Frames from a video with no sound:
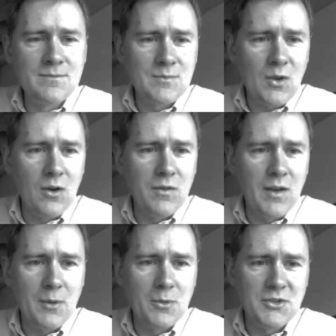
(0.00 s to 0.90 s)
of
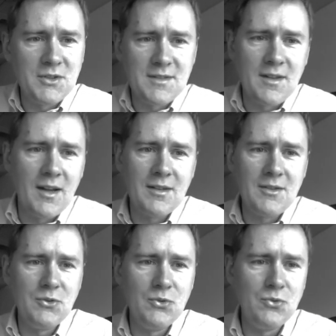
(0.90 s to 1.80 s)
languages
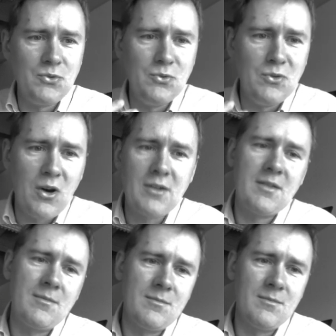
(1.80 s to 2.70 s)
that you do not
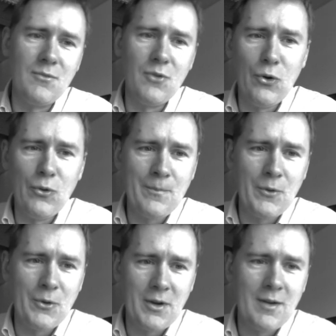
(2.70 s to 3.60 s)
know,
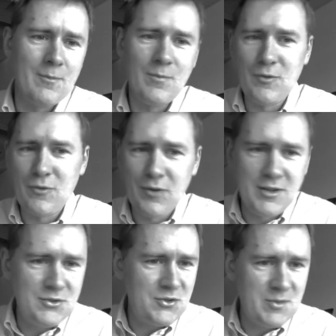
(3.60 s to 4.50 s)
okay?
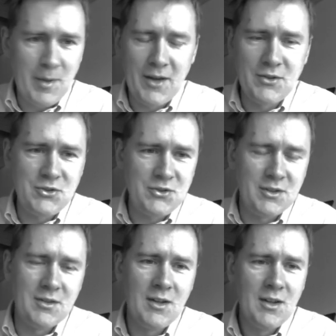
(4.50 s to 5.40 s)
French, Spanish,
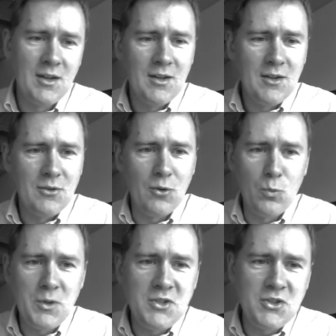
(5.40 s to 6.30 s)
and
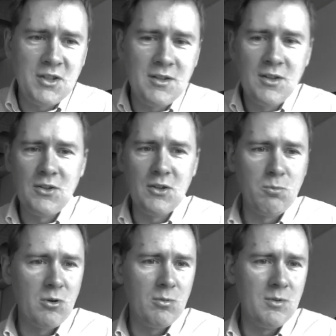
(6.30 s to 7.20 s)
Norwegian you're
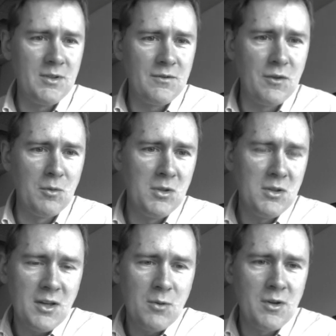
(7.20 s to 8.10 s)
probably
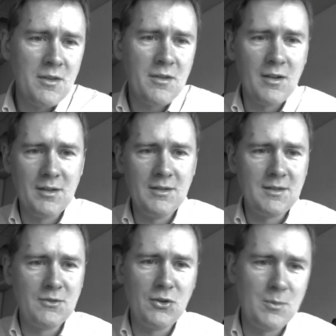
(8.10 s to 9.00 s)
familiar with, at least
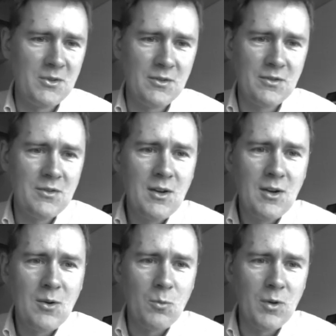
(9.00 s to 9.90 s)
in terms of
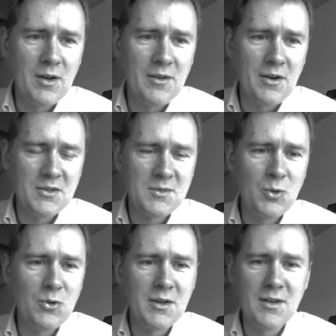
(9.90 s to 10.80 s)
where they are
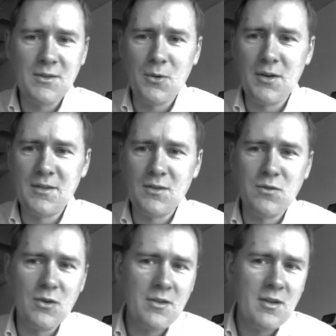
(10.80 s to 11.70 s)
spoken and so on and so
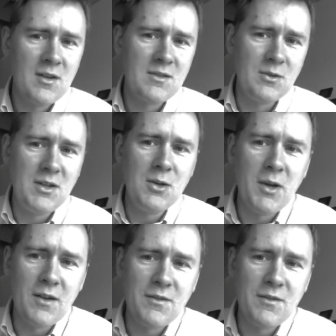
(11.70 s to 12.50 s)
forth. So here we have